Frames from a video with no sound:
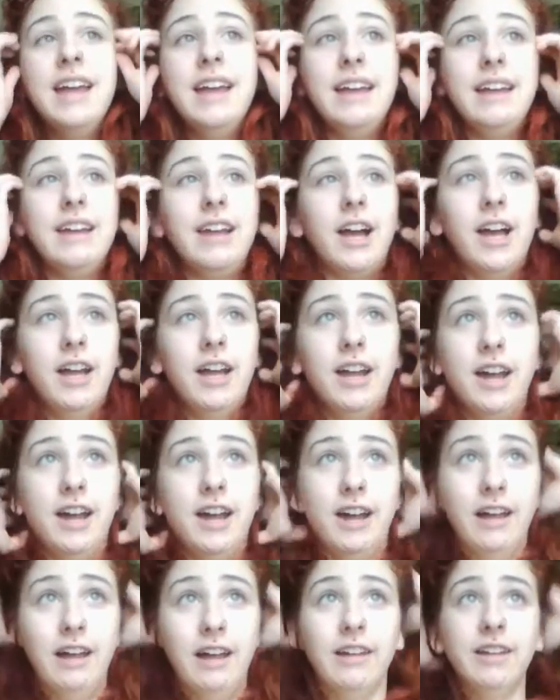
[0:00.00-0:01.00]
It
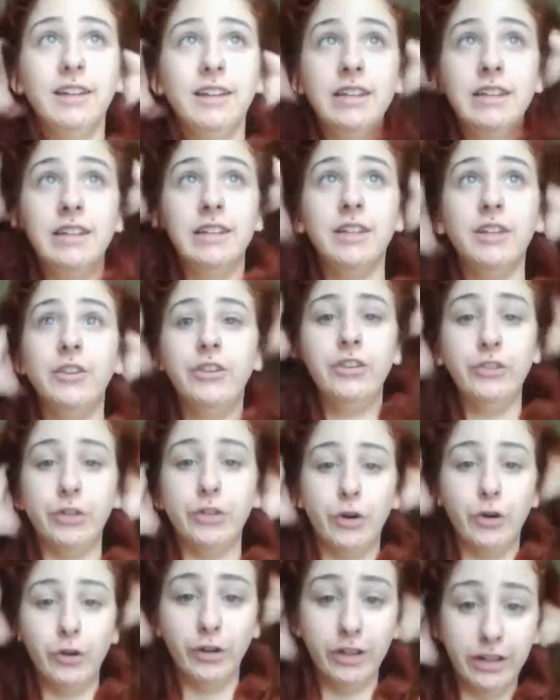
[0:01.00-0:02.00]
got
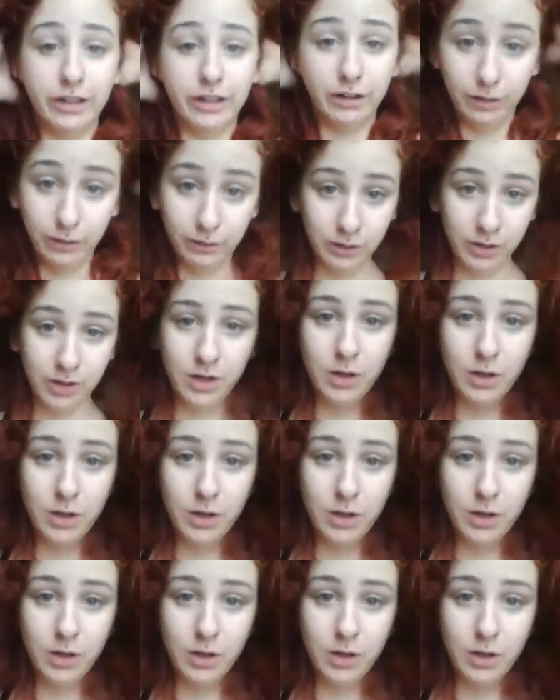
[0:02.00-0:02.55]
stolen